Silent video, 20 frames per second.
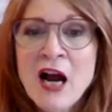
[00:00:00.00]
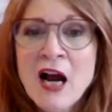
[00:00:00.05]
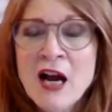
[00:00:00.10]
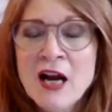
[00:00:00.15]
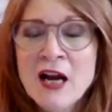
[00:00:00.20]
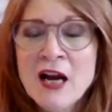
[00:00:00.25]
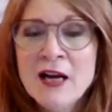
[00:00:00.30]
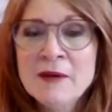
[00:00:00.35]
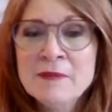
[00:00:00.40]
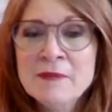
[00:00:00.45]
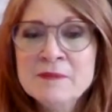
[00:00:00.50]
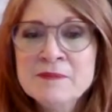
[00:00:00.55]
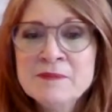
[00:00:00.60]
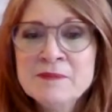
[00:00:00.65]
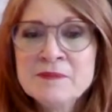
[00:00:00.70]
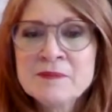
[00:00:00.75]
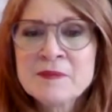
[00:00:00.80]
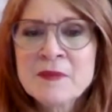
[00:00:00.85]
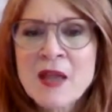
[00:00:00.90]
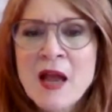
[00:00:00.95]
Um,
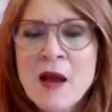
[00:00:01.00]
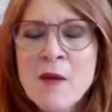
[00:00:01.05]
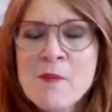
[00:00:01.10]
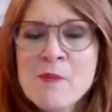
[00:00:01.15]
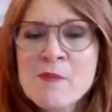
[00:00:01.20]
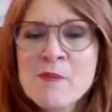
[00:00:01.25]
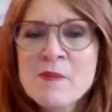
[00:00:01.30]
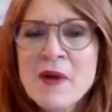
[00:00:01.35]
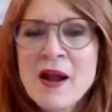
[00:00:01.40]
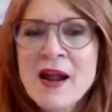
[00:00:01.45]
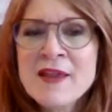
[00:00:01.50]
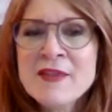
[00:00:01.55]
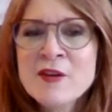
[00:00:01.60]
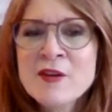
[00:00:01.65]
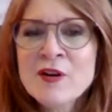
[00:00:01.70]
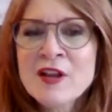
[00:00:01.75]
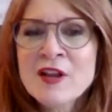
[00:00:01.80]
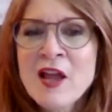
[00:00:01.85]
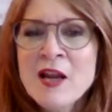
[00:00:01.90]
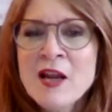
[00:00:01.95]
and
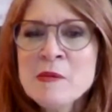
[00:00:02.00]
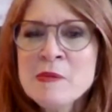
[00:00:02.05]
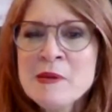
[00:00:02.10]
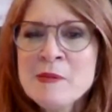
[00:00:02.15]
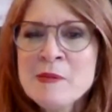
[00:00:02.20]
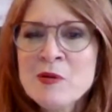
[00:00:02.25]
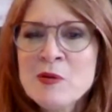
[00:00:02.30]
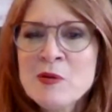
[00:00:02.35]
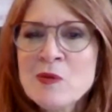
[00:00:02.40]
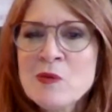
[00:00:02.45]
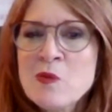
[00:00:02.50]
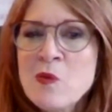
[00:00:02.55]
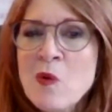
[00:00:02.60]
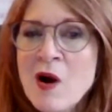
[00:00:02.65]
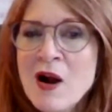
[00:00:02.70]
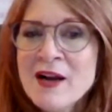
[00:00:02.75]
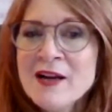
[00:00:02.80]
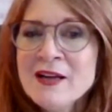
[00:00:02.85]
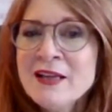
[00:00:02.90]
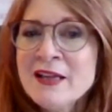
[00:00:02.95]
there are a lot of people who
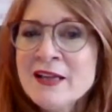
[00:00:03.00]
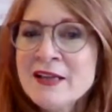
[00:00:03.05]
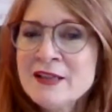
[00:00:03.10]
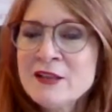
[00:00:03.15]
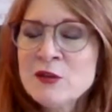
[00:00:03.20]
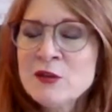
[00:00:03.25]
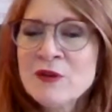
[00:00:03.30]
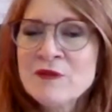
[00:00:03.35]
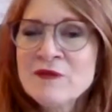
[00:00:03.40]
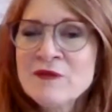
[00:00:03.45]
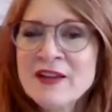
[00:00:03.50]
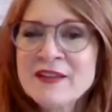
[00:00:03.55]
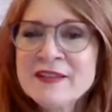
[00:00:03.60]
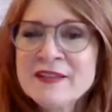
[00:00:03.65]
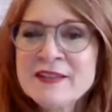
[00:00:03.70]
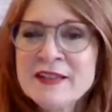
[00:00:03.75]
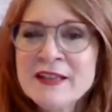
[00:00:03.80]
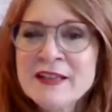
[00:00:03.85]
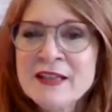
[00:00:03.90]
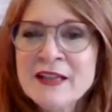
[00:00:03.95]
want to get into
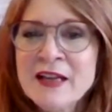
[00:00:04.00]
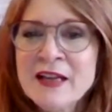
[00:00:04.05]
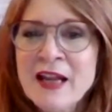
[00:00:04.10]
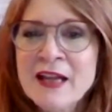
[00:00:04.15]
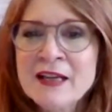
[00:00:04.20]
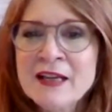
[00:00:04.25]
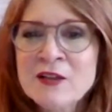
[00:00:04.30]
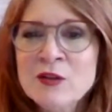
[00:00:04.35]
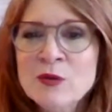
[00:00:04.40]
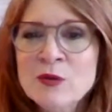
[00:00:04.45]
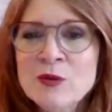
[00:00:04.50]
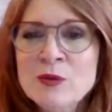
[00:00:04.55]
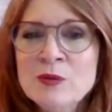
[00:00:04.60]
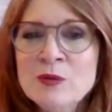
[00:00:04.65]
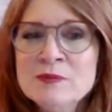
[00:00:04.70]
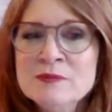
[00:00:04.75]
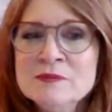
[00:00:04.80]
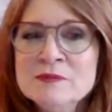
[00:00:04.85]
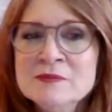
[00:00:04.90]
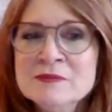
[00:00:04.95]
investing and who